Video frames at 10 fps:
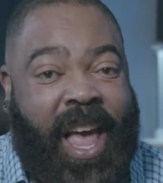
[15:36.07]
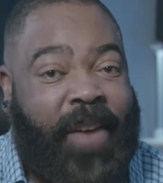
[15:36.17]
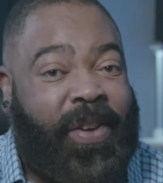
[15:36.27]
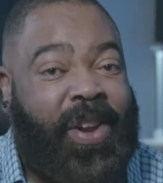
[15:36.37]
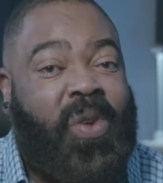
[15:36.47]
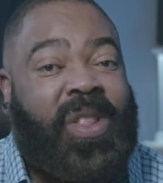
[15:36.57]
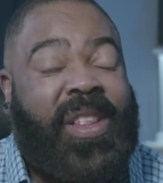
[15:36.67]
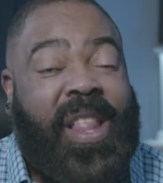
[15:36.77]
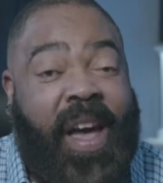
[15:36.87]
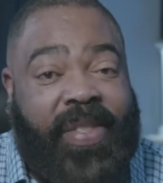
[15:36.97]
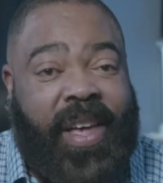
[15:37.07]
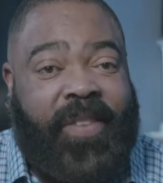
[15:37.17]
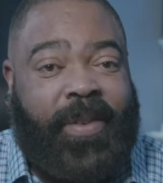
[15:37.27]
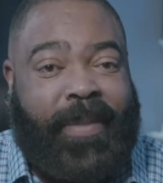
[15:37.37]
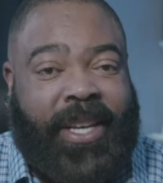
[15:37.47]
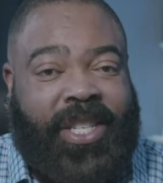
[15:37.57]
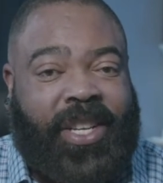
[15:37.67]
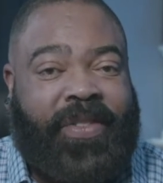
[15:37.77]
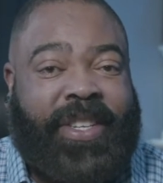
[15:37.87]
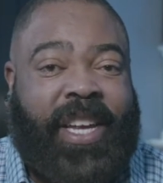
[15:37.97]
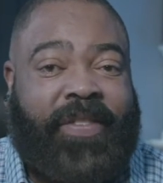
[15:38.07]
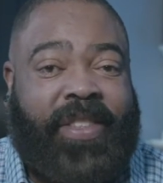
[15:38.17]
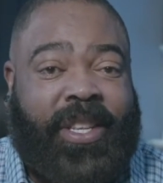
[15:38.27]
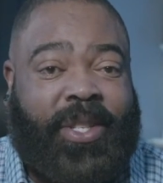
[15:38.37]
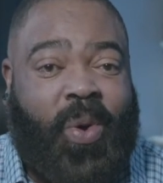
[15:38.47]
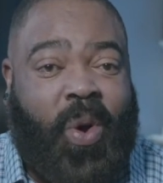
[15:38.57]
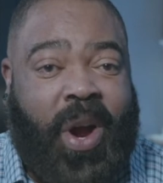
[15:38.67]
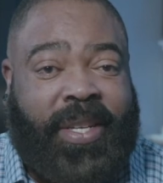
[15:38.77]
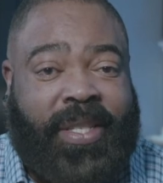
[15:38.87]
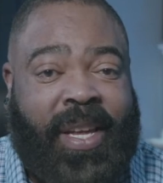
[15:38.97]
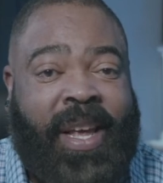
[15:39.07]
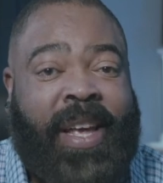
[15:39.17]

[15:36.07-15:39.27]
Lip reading: If you don't love the information you receive in this course,